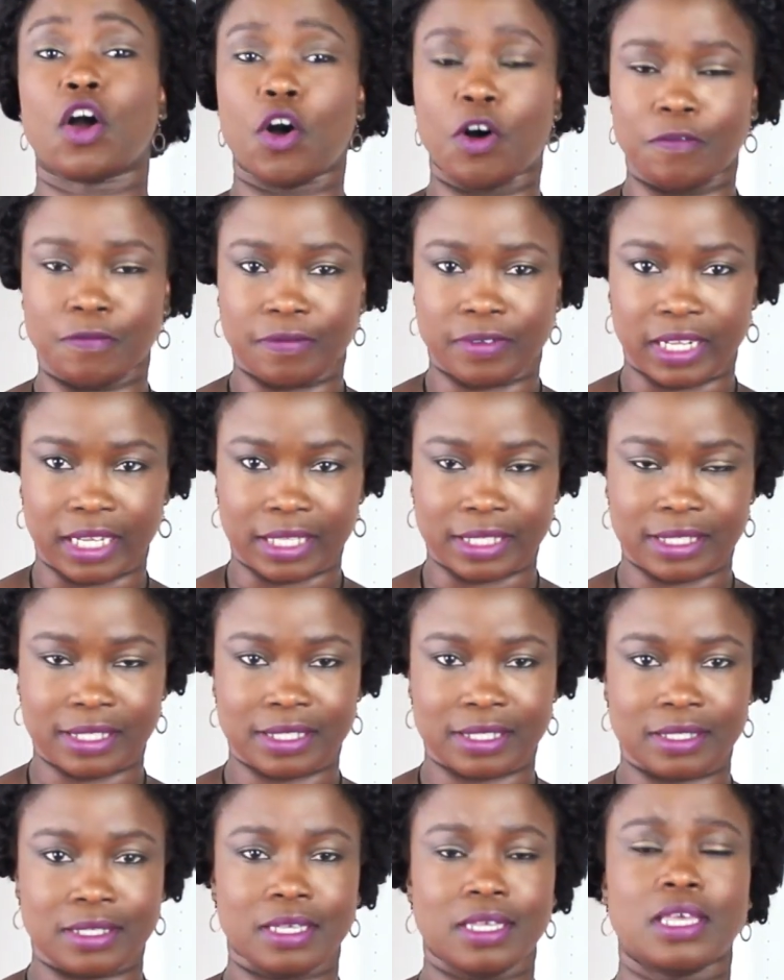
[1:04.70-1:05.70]

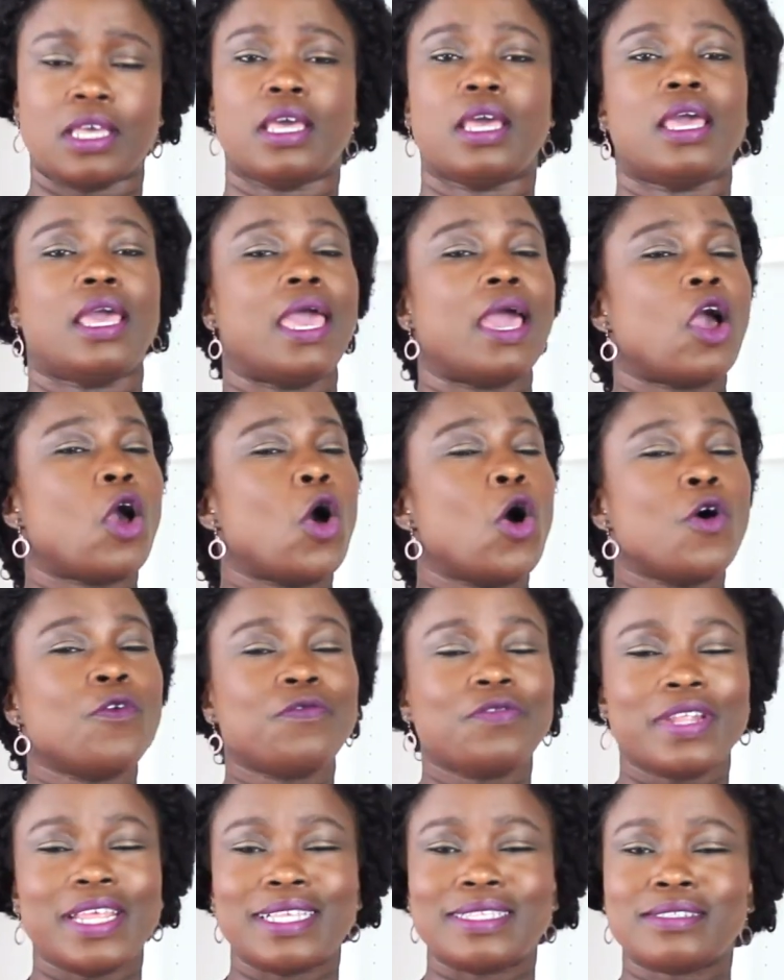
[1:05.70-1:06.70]
conflicts.
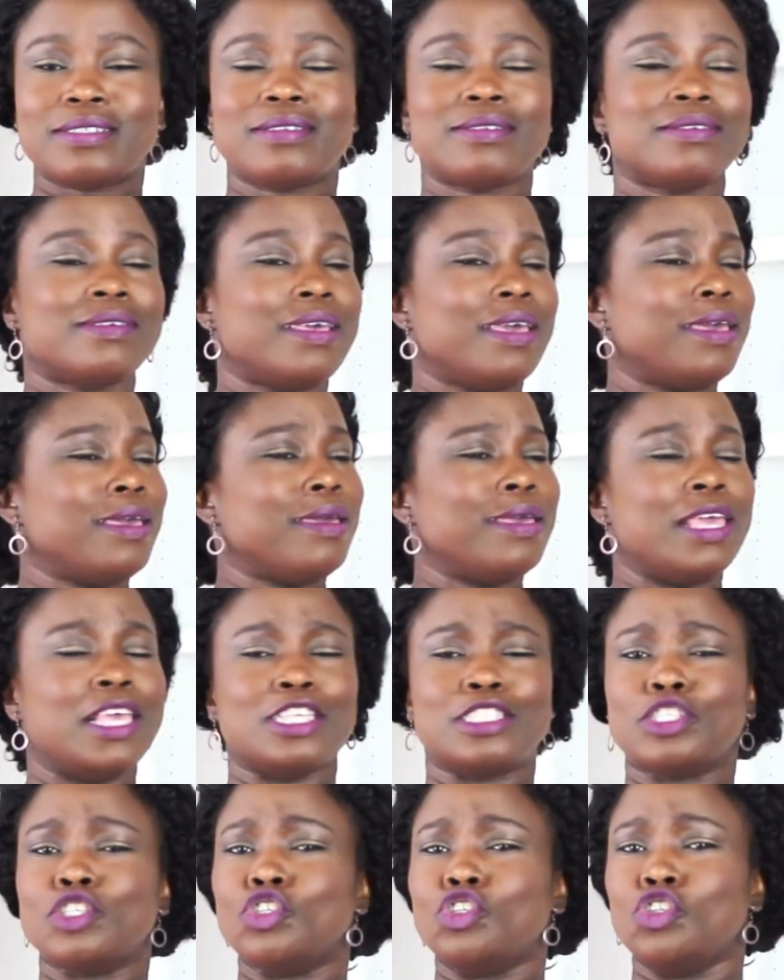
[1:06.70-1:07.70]
Conflicts
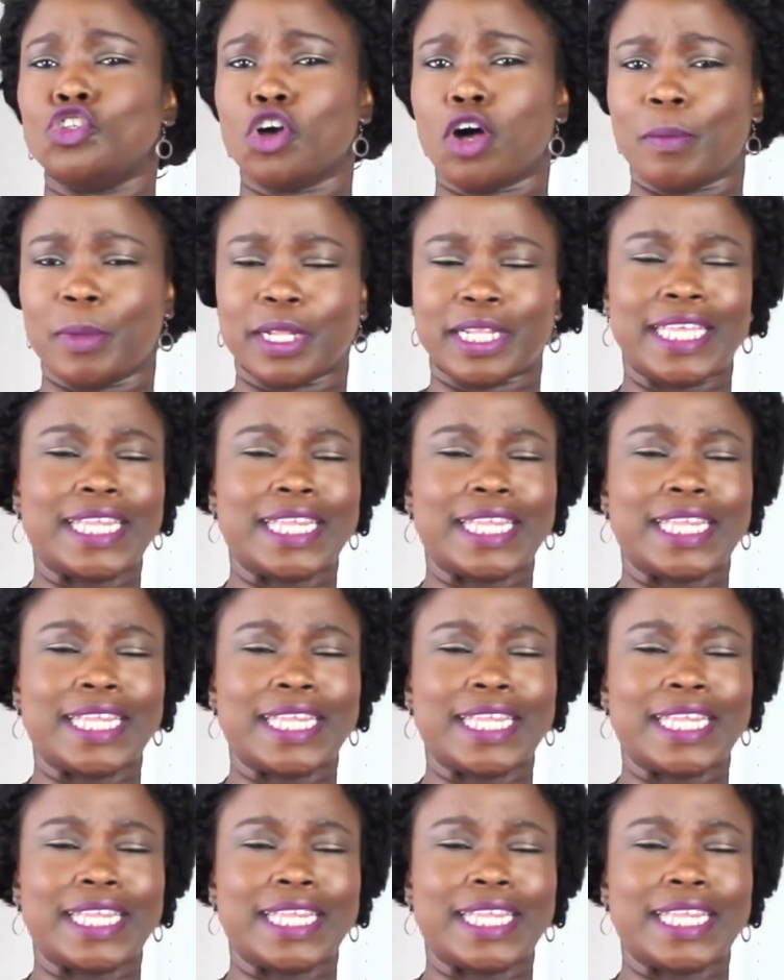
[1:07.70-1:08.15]
is normal.